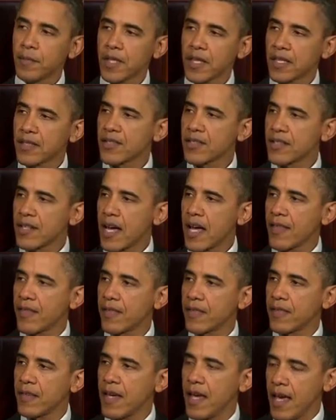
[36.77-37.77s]
But this is
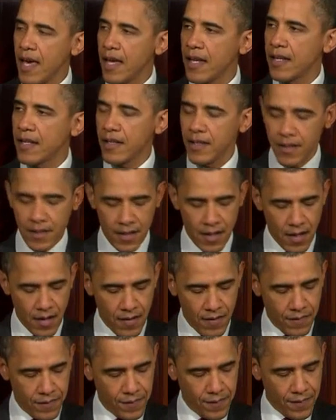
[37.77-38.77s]
not the end
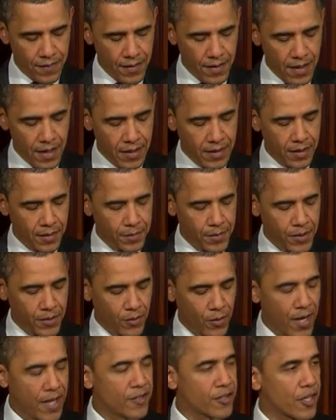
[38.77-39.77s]
of
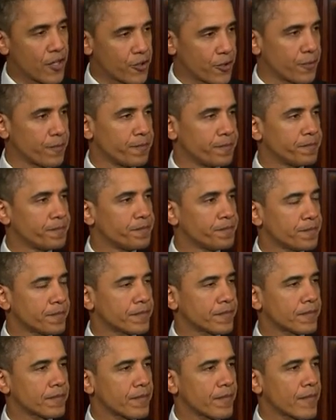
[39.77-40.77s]
Egypt's transition.
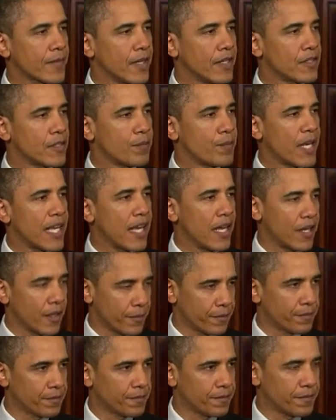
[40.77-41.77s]
It's a
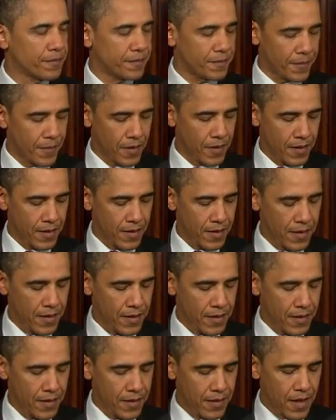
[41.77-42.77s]
beginning.
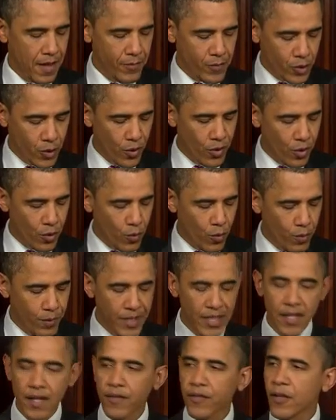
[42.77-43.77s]
I'm sure there will
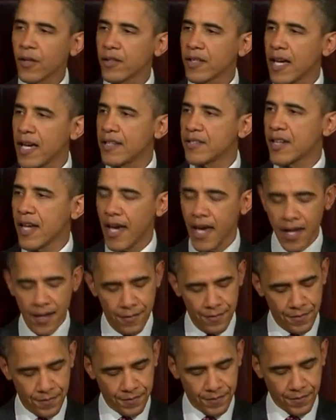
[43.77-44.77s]
be difficult days
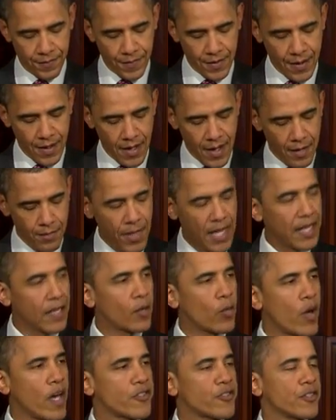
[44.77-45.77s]
ahead, and
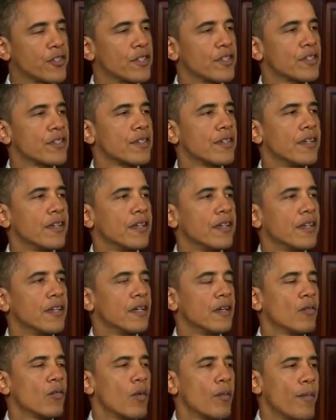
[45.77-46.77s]
many questions
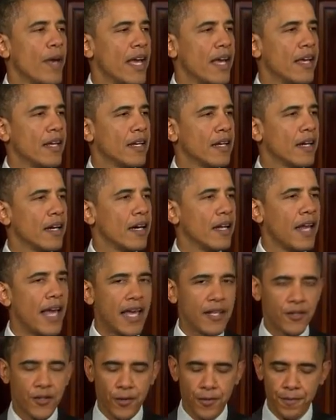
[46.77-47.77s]
remain
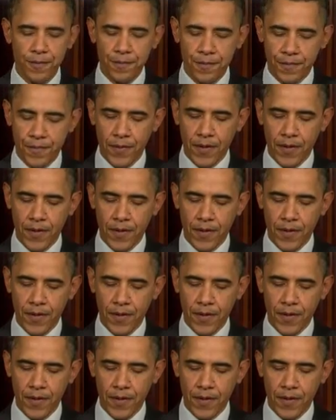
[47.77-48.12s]
unanswered.